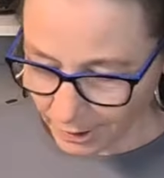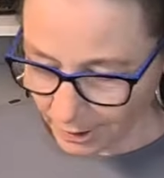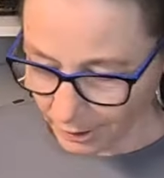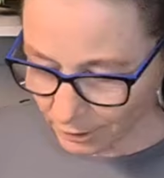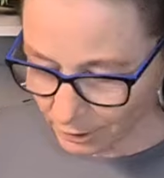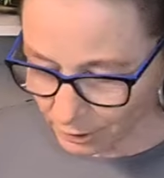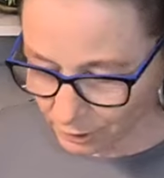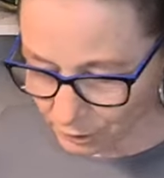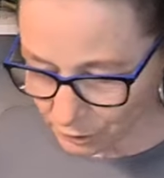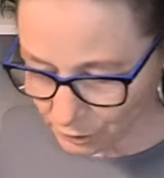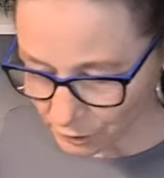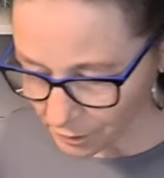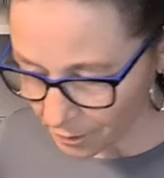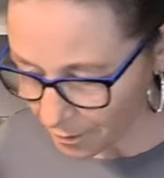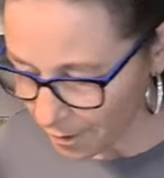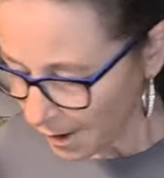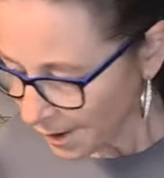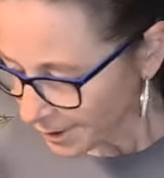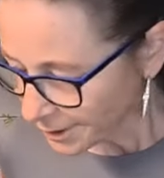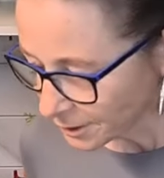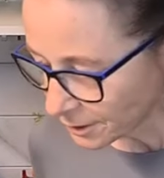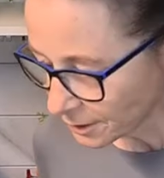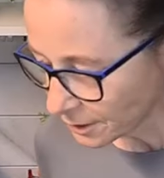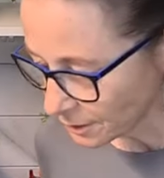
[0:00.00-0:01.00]
on,
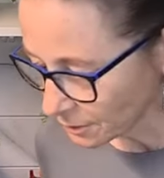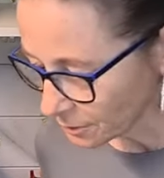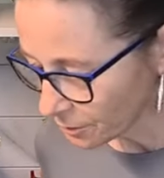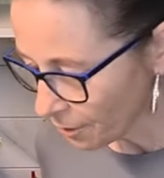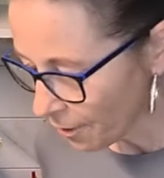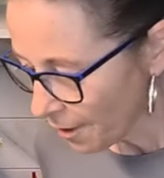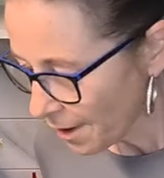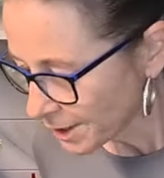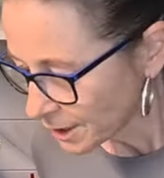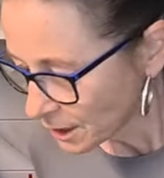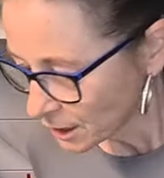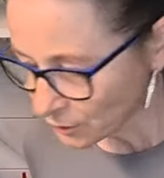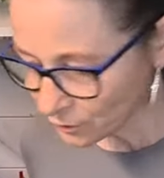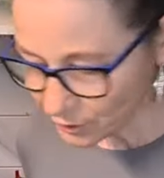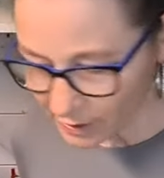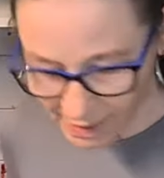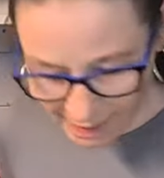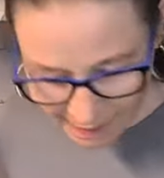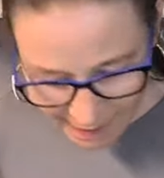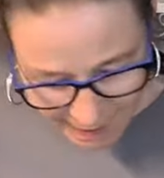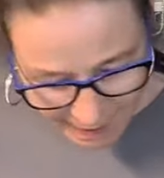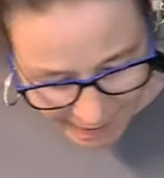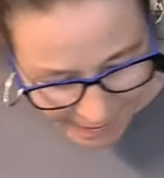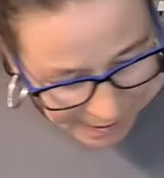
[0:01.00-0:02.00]
if I
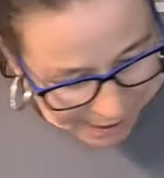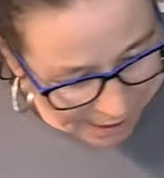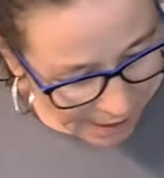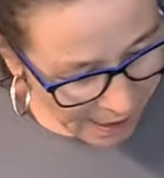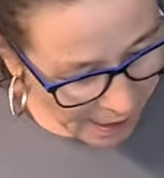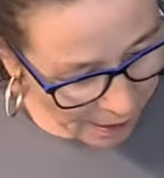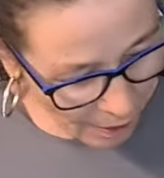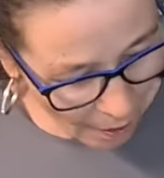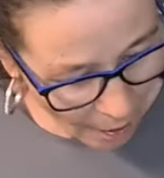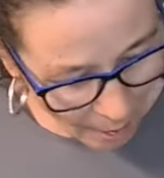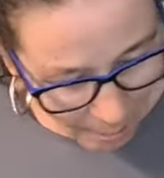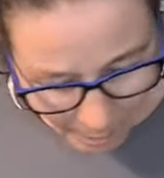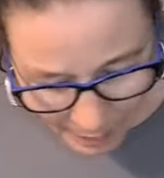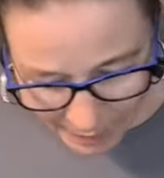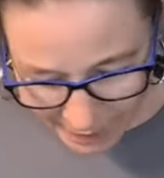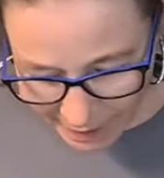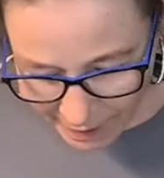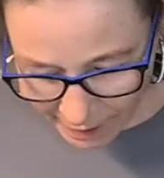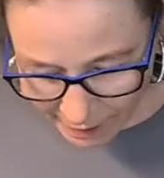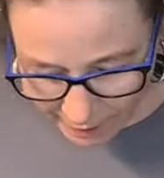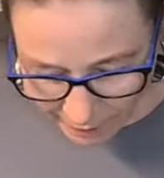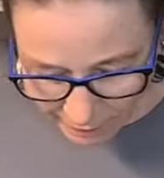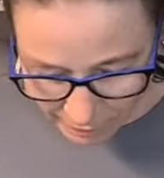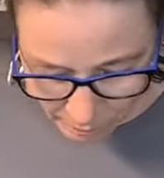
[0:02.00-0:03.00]
get a
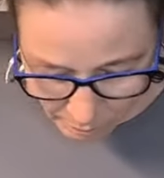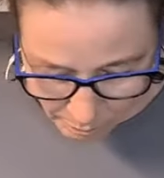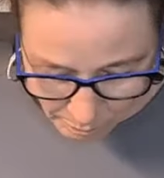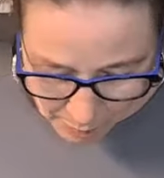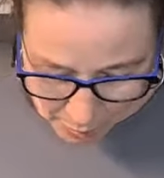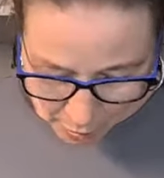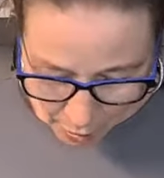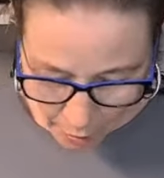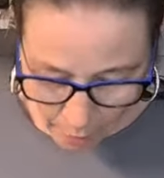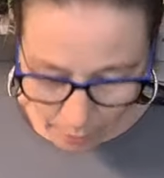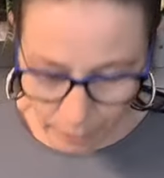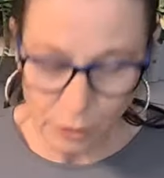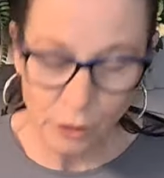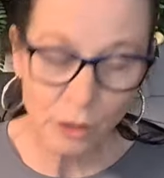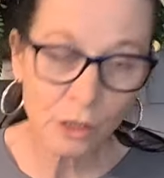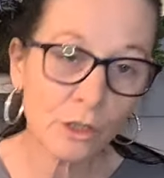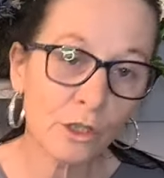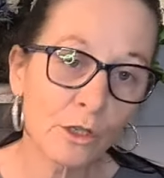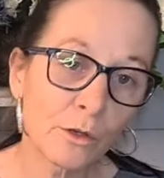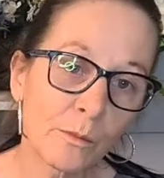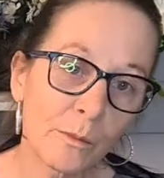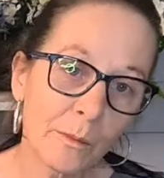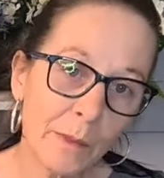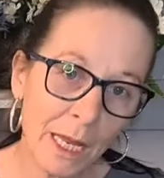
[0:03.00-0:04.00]
bigger bow, so
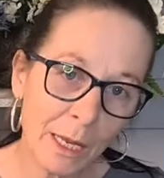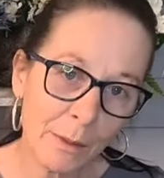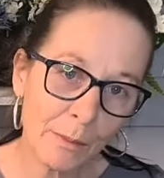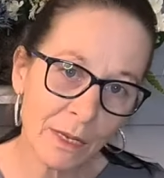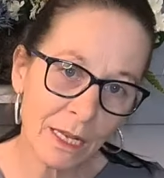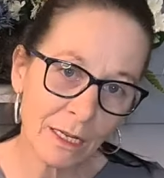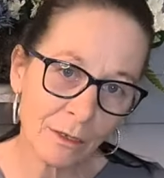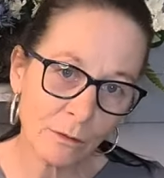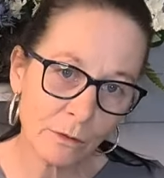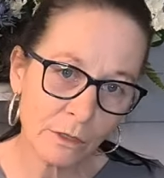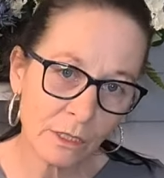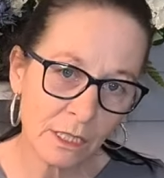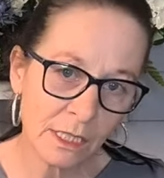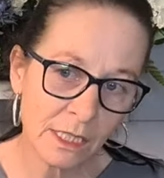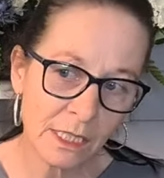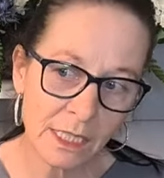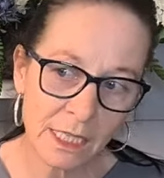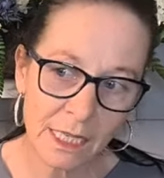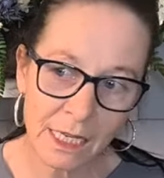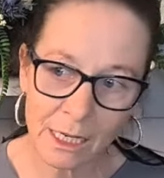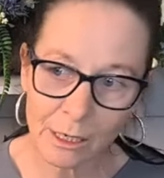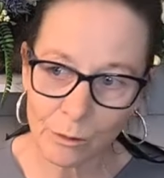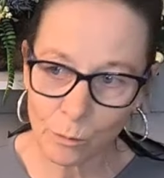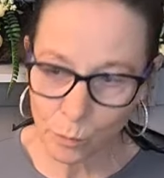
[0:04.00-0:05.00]
you may be able to
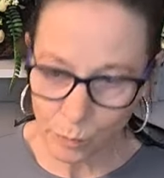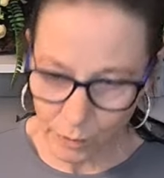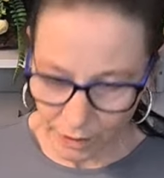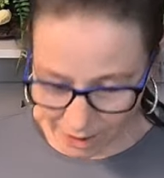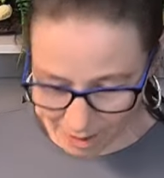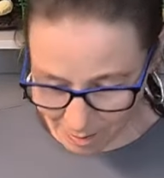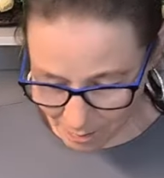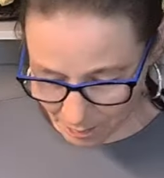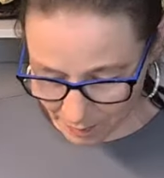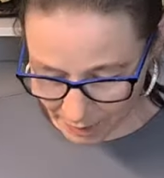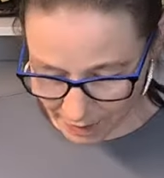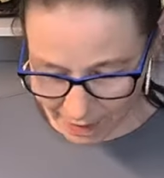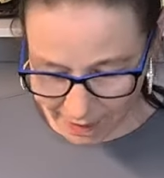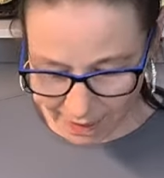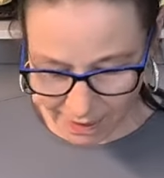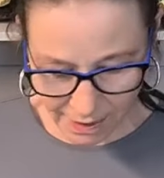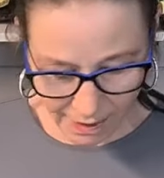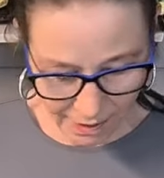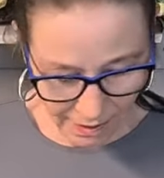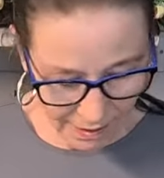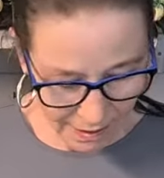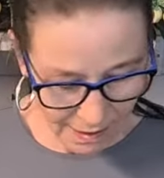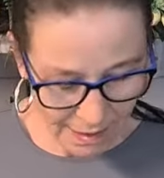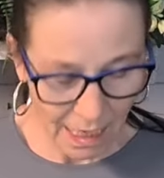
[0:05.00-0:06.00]
see it with it being
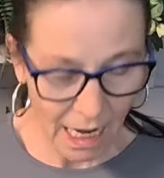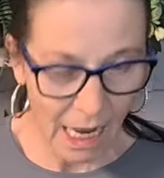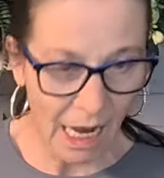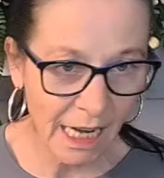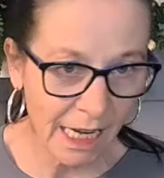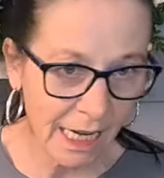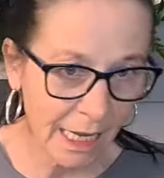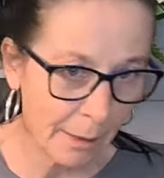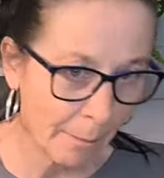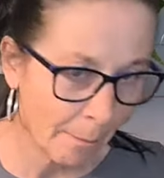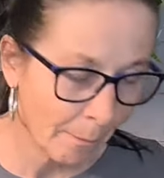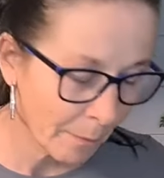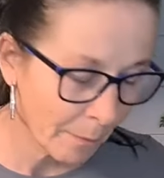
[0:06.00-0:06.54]
a slightly